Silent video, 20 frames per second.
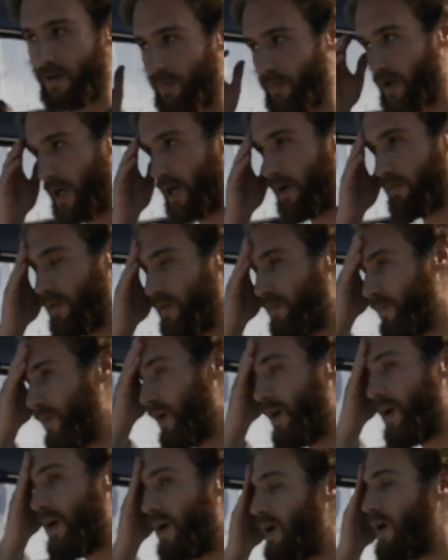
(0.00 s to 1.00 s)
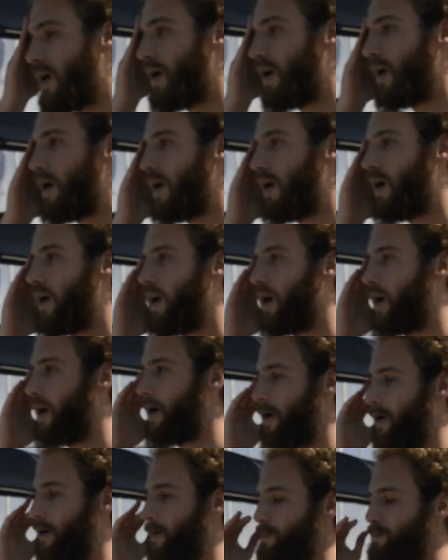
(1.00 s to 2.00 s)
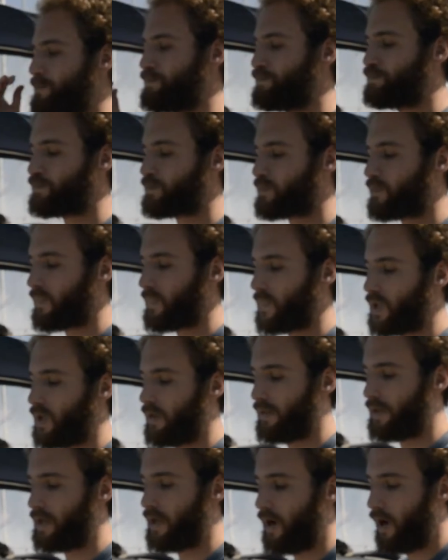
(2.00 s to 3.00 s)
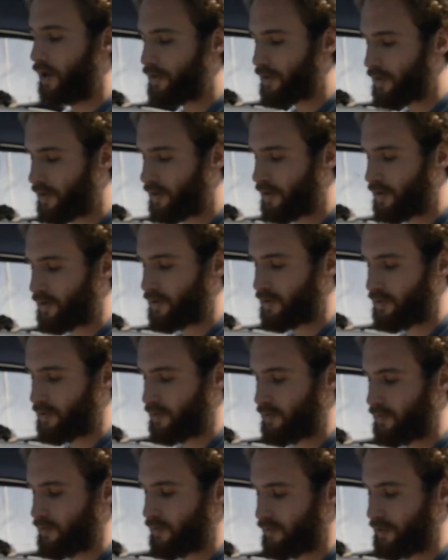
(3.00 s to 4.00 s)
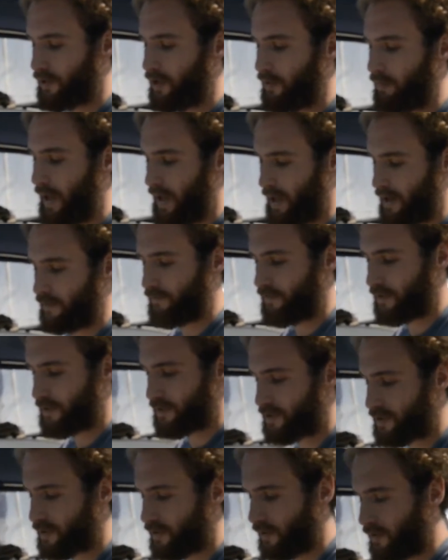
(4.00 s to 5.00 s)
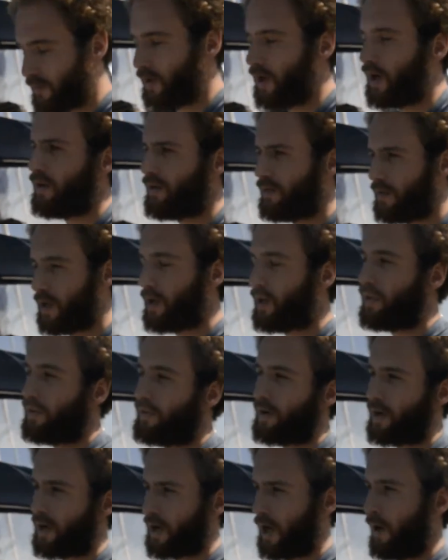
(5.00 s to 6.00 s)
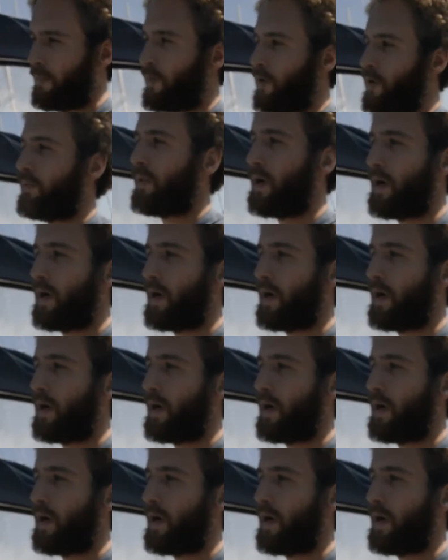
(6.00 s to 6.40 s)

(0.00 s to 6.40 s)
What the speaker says: no problem. The other real benefit to it, well, there are a couple,